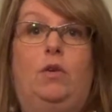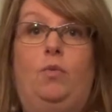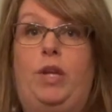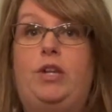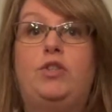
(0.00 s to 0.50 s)

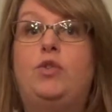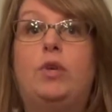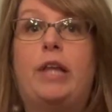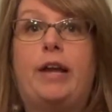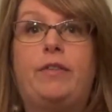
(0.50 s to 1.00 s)
We didn't do a
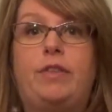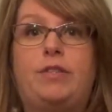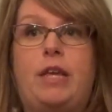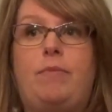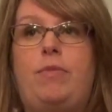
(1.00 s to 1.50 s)
lot of the
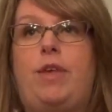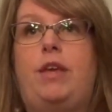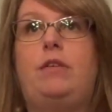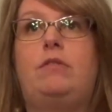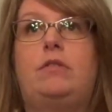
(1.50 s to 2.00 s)
same
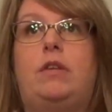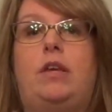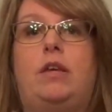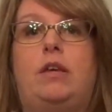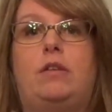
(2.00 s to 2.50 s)
things,
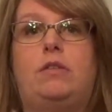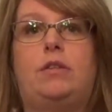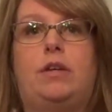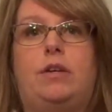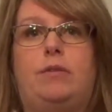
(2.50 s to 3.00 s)
and
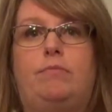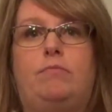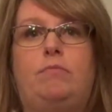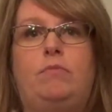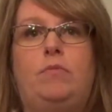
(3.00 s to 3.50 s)

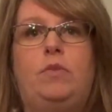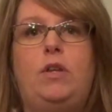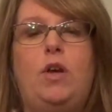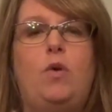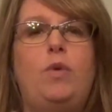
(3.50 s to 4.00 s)

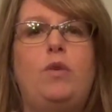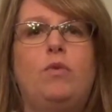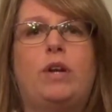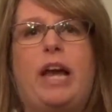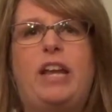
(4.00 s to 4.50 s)
we
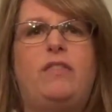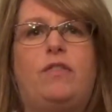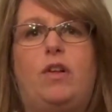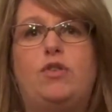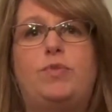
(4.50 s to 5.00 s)
were kind of
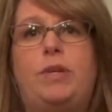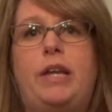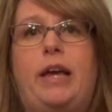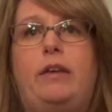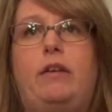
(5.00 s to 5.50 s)
close, but
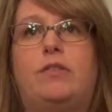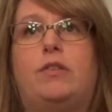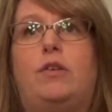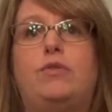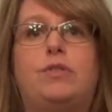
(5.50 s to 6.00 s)
not as
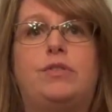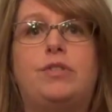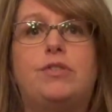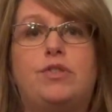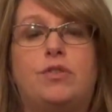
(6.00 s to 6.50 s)
close as
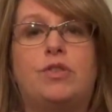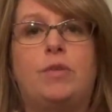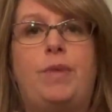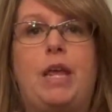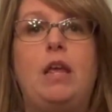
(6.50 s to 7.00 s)
sisters
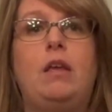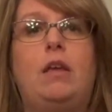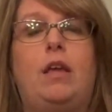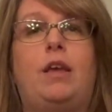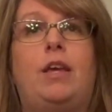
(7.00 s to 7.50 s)
could be.
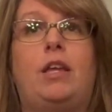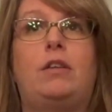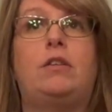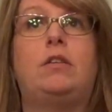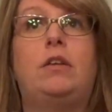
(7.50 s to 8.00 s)

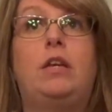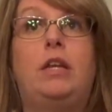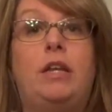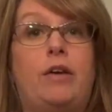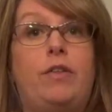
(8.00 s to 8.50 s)
And
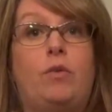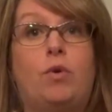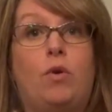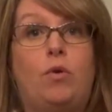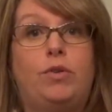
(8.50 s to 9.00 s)
now that
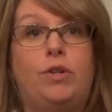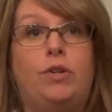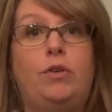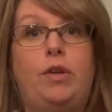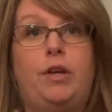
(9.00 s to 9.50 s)
we're
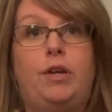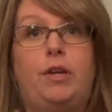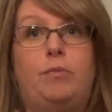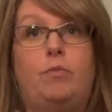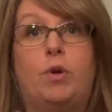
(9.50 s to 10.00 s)
older,
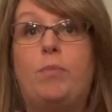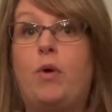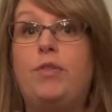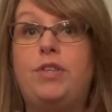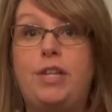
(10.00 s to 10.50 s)
we're
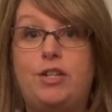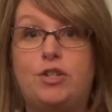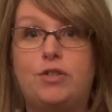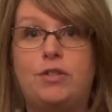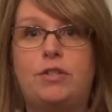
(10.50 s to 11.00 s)
both
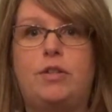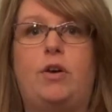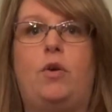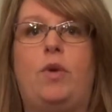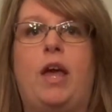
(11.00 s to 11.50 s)
teachers,
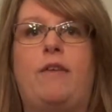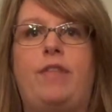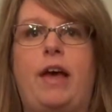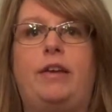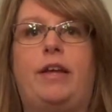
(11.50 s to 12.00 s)
so we have
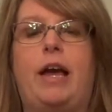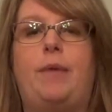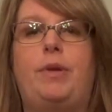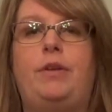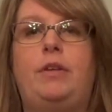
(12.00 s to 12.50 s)
that in
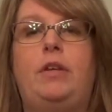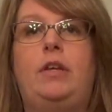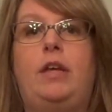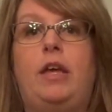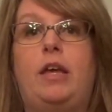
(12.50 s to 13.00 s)
common.
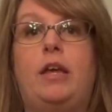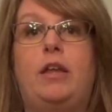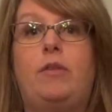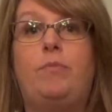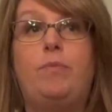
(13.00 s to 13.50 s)

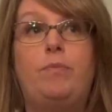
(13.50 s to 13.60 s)
And